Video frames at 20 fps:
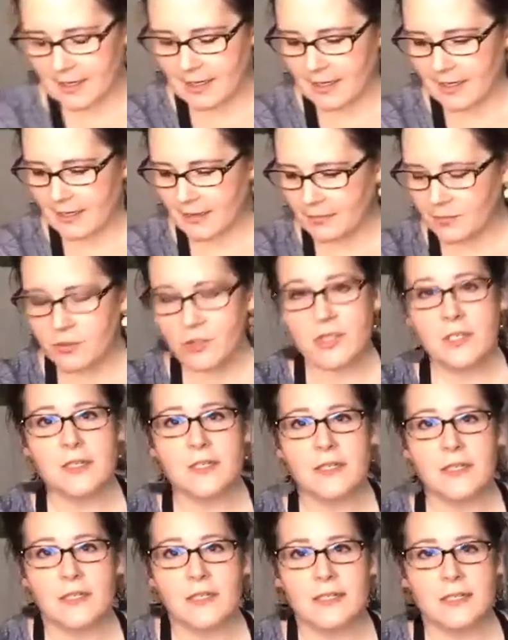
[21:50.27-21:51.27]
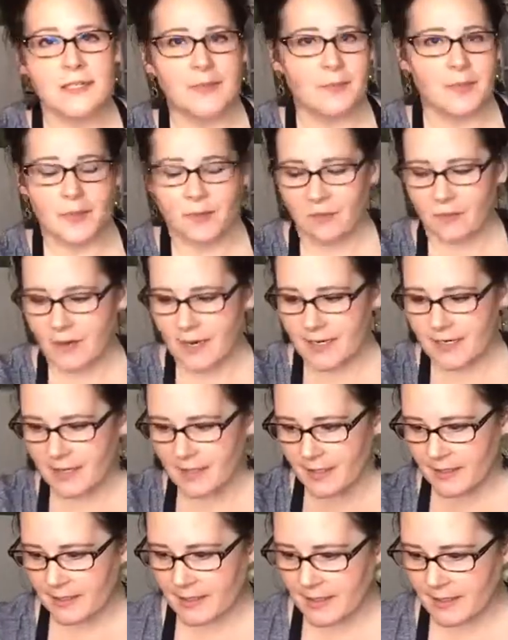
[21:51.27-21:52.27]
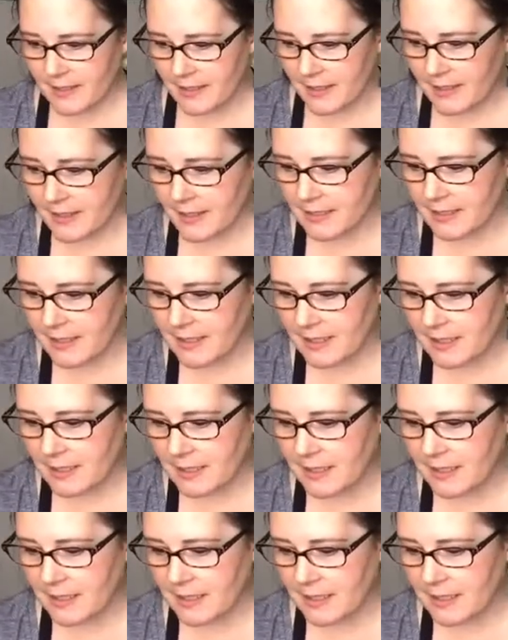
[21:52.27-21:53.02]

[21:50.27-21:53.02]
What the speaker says: I am just going to dip it right into this.